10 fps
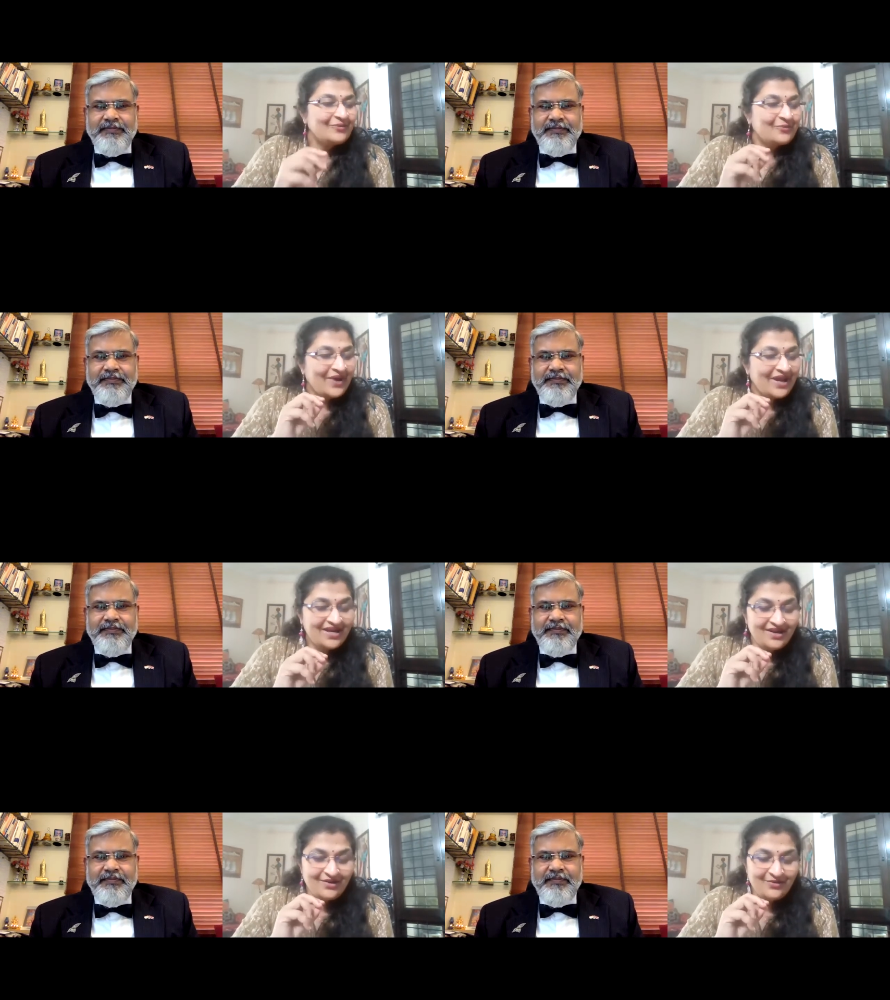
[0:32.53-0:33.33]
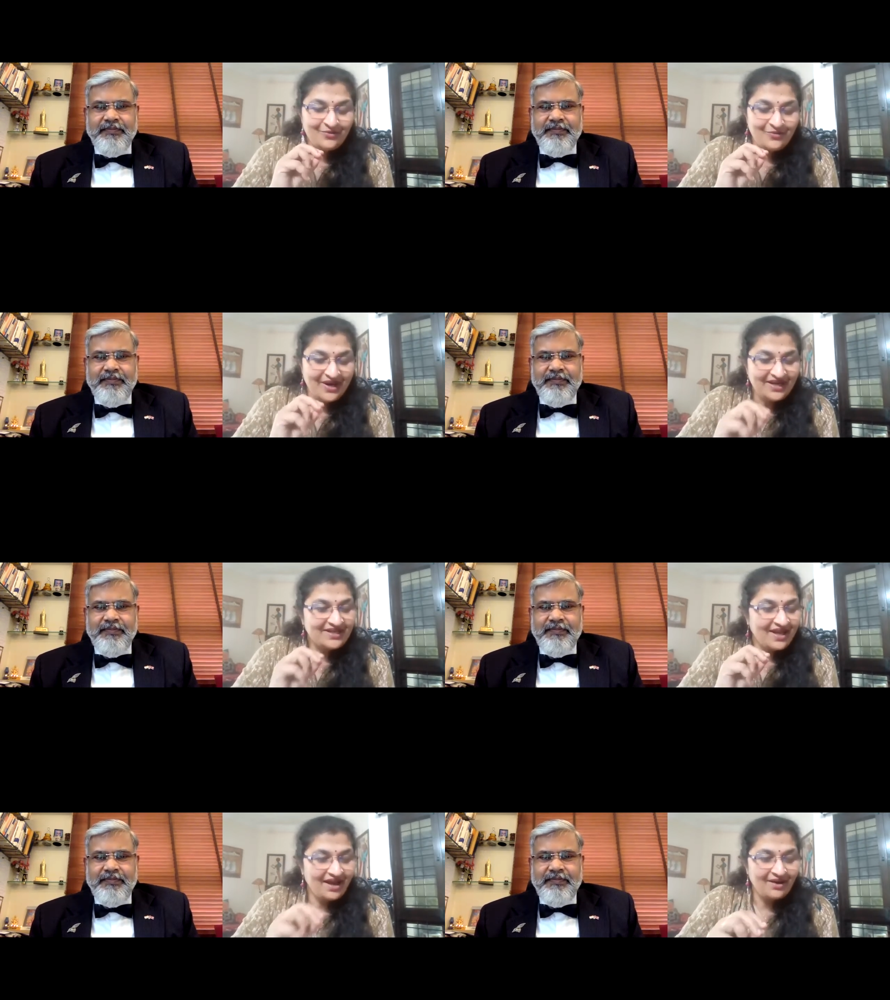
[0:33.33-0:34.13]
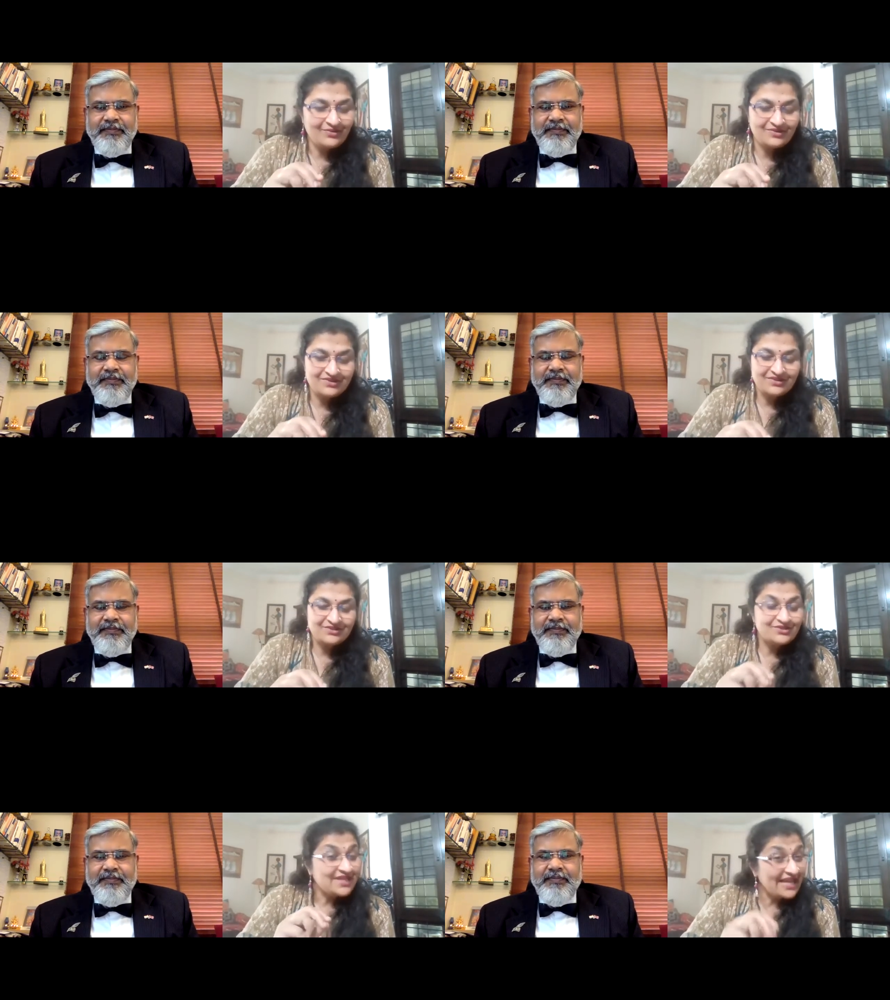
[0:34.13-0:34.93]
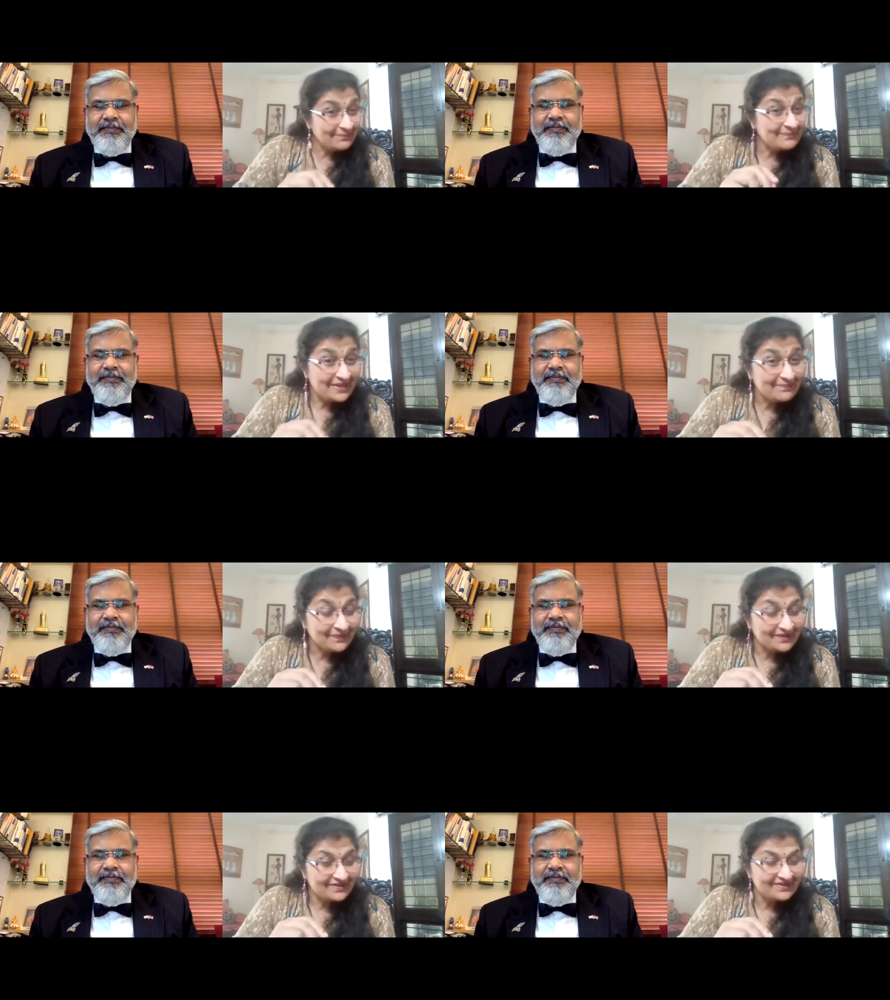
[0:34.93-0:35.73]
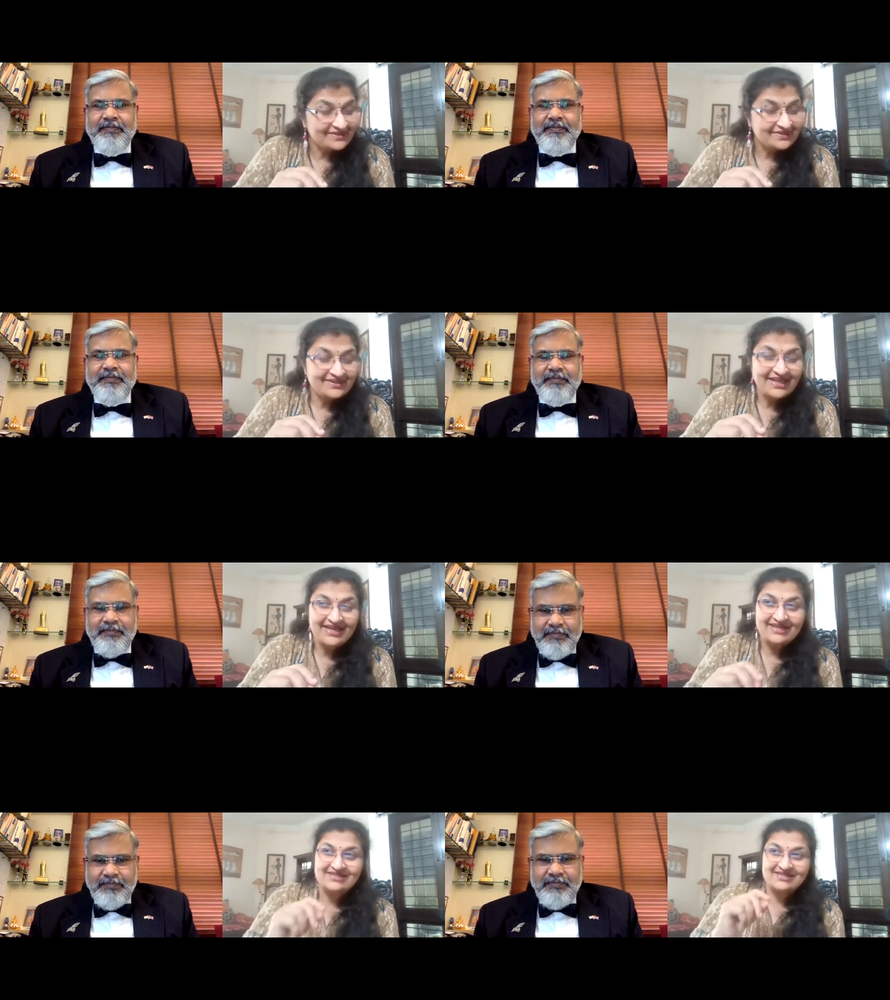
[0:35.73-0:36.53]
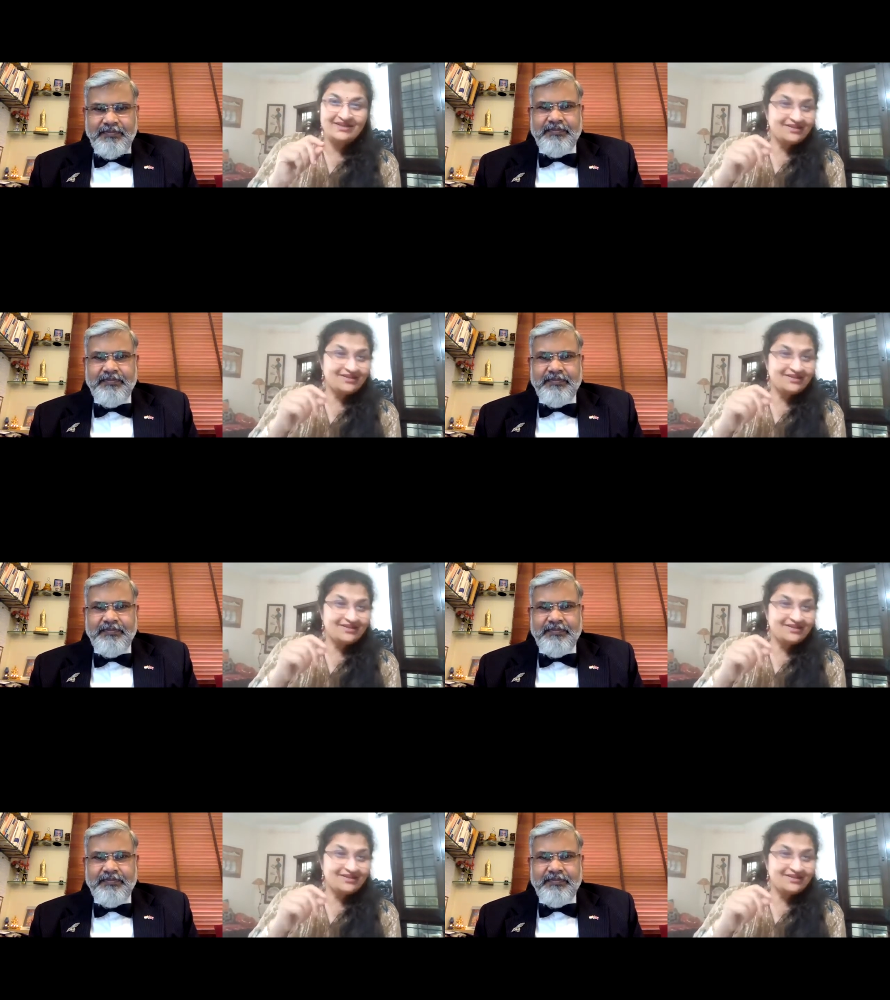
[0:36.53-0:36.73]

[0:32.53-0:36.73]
Speaker 1: When you went out to tell people that,